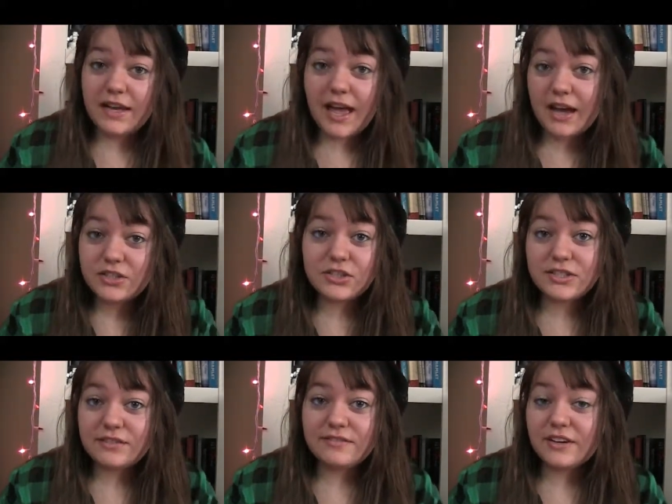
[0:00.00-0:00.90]

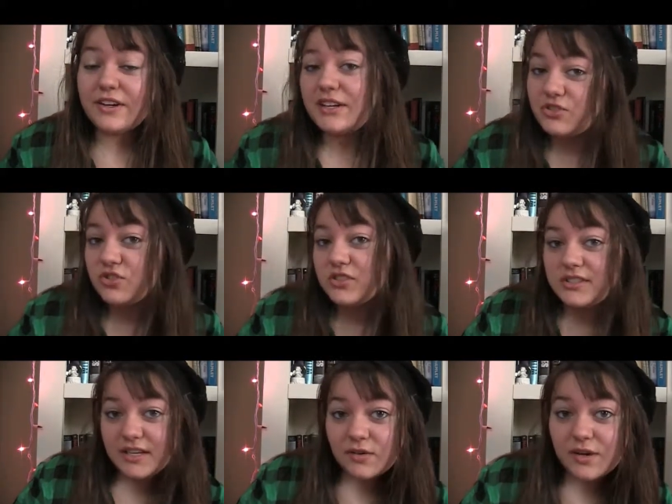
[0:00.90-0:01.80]
actually very
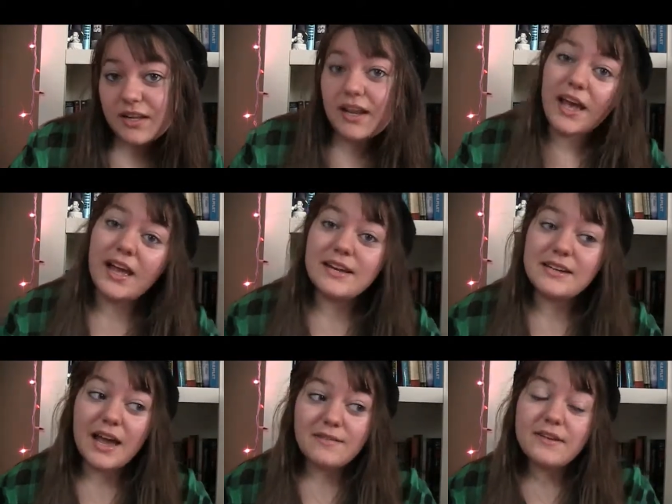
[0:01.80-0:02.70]
interesting read, and
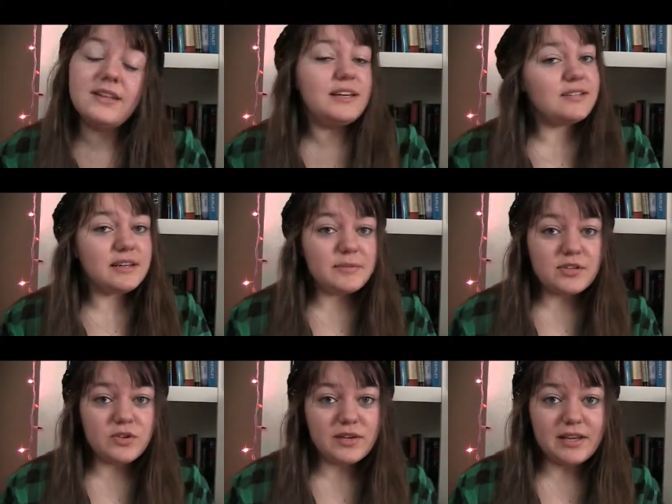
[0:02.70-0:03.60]
I really ended up
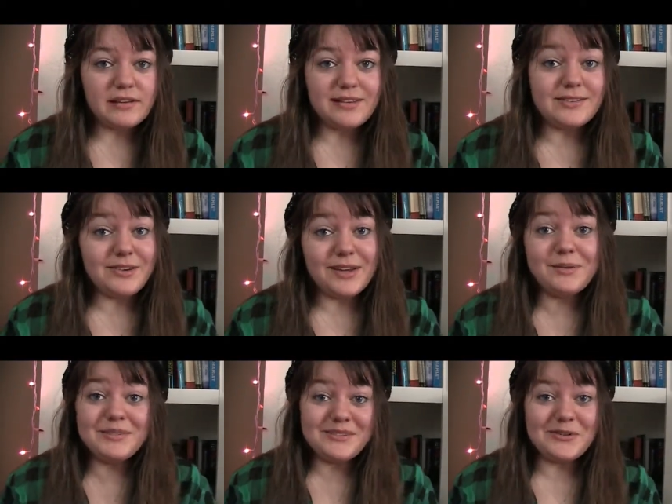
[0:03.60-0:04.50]
enjoying it considering it
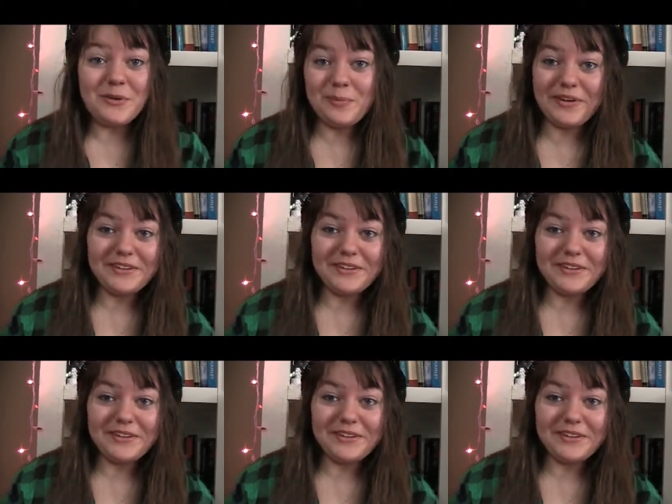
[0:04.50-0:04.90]
was a school book.